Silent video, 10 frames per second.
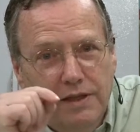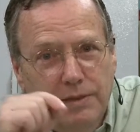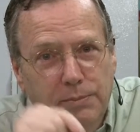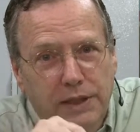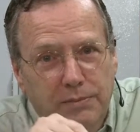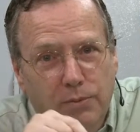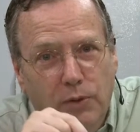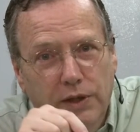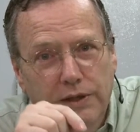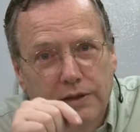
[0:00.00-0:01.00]
you
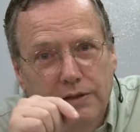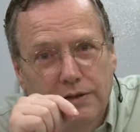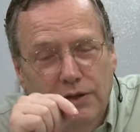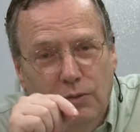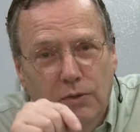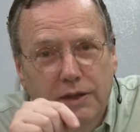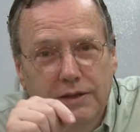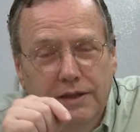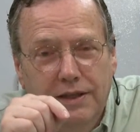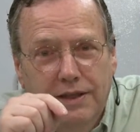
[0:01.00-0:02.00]
pinpoint the
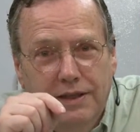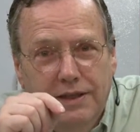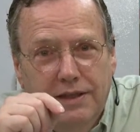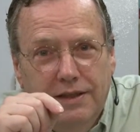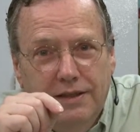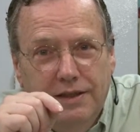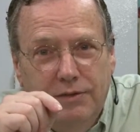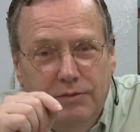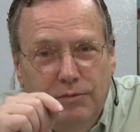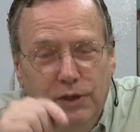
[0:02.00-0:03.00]
one that
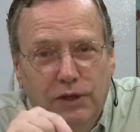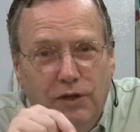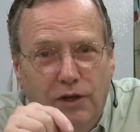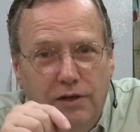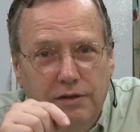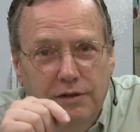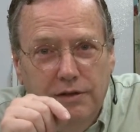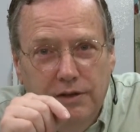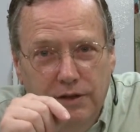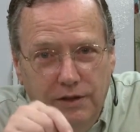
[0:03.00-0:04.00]
we call
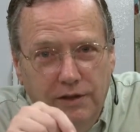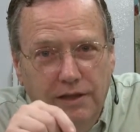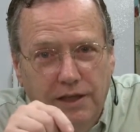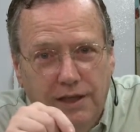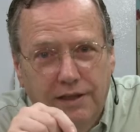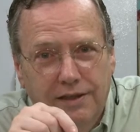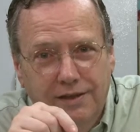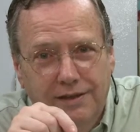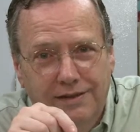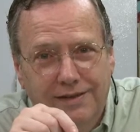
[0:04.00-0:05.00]
Earth.
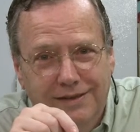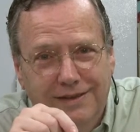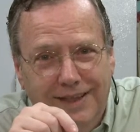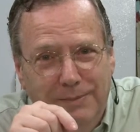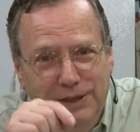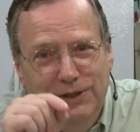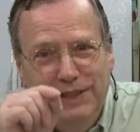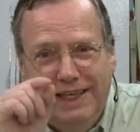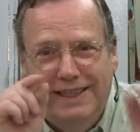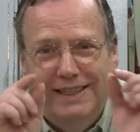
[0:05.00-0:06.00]
I mean, you're
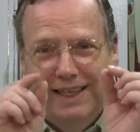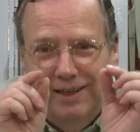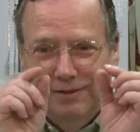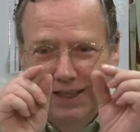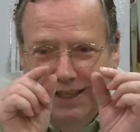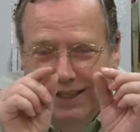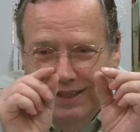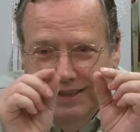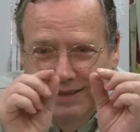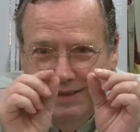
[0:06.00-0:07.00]
getting now
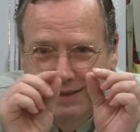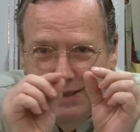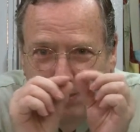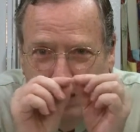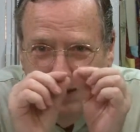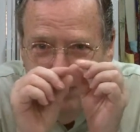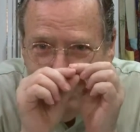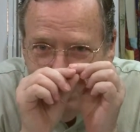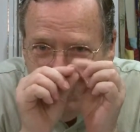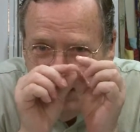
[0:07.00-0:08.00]
speck of a
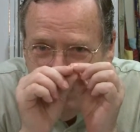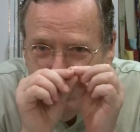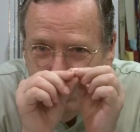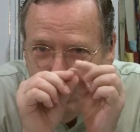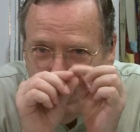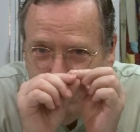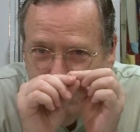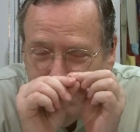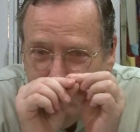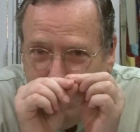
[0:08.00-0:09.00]
speck of a speck of
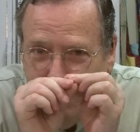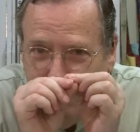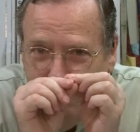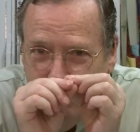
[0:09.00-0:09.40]
a speck.